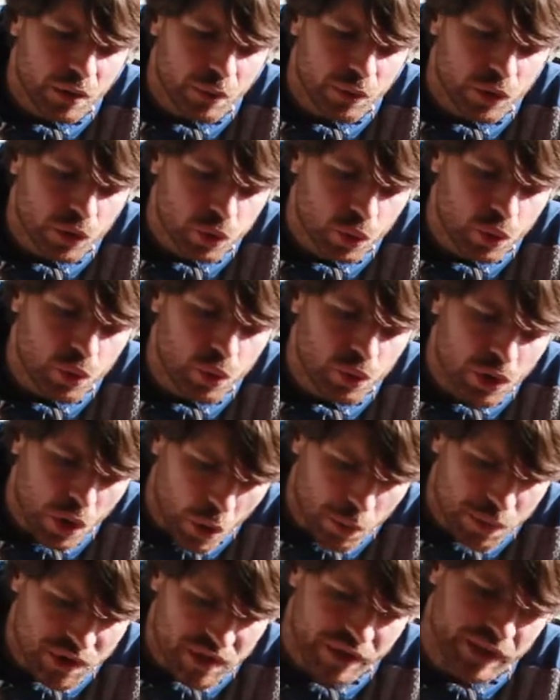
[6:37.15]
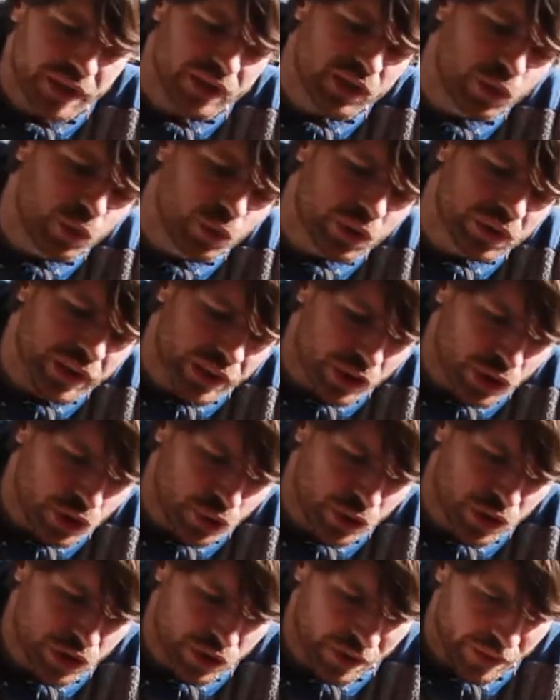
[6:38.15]
two ropes that you attach
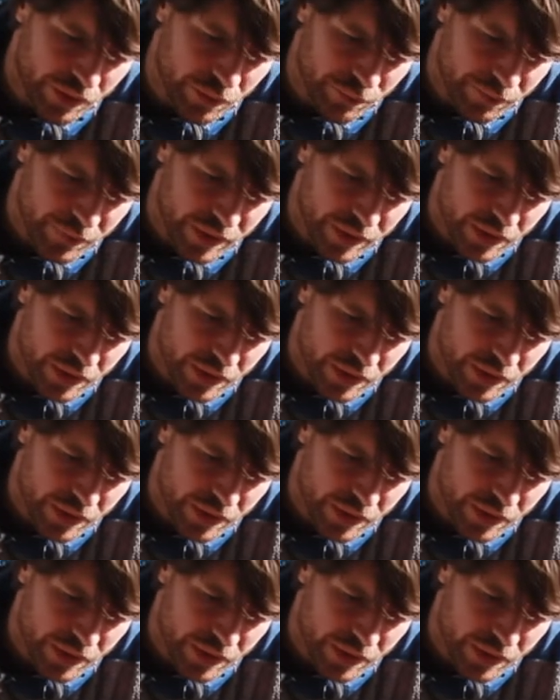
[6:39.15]
to each other